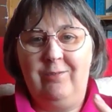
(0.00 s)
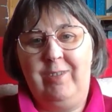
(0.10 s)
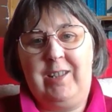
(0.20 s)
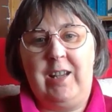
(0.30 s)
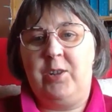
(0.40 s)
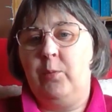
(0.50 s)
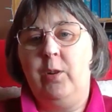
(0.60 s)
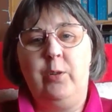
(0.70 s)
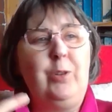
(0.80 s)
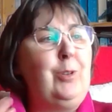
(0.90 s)
he says to
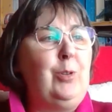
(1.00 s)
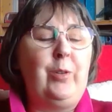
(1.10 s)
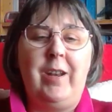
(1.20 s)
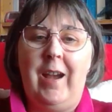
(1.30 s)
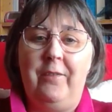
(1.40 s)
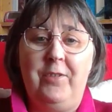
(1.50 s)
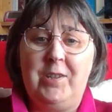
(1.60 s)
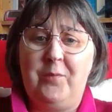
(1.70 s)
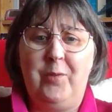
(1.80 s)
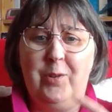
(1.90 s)
Willow, "You can have
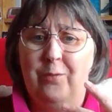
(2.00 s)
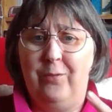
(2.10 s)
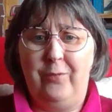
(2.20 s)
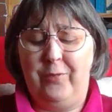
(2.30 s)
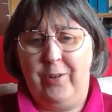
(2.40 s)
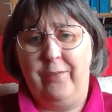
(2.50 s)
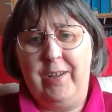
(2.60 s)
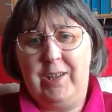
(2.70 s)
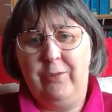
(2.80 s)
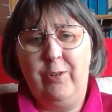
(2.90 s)
this for a
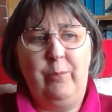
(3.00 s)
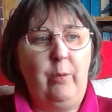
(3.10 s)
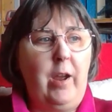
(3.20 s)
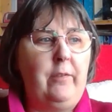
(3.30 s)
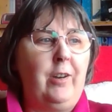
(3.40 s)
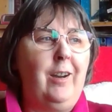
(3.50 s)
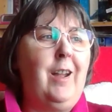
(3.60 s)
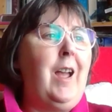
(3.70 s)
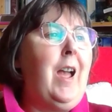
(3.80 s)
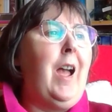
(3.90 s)
reading room or whatever."
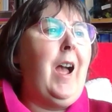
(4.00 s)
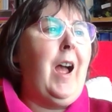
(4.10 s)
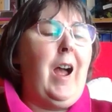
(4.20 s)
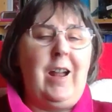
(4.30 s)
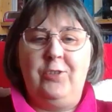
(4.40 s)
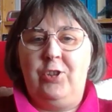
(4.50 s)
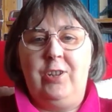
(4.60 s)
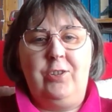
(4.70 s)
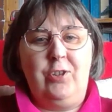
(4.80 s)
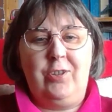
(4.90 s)
And
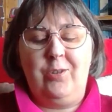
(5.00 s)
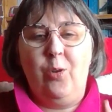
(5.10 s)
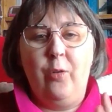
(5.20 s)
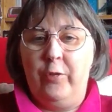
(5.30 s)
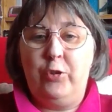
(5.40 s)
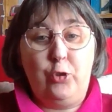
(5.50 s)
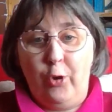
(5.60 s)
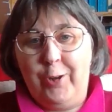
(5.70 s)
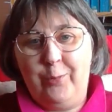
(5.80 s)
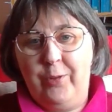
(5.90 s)
she is just
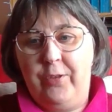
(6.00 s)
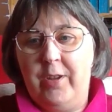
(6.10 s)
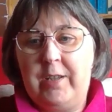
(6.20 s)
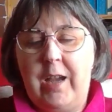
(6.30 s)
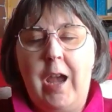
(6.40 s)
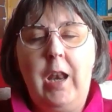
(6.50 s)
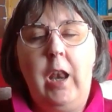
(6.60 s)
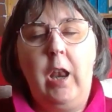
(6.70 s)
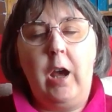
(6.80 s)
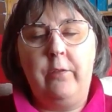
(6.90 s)
overjoyed with this. I
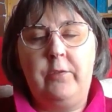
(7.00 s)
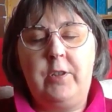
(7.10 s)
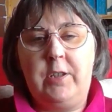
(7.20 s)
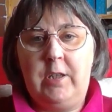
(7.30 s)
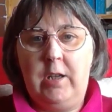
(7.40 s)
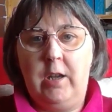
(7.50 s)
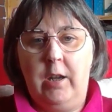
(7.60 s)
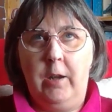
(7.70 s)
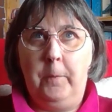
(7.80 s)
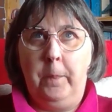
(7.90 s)
loved
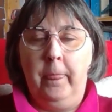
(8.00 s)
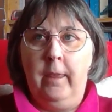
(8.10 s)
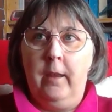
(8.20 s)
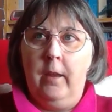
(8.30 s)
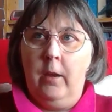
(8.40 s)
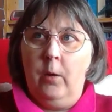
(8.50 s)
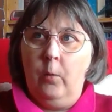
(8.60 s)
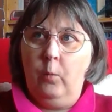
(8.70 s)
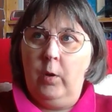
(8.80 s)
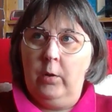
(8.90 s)
seeing
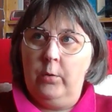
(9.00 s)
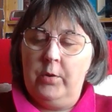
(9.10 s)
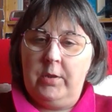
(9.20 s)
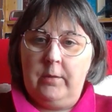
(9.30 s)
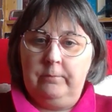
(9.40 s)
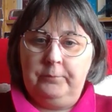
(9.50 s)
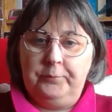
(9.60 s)
Willow's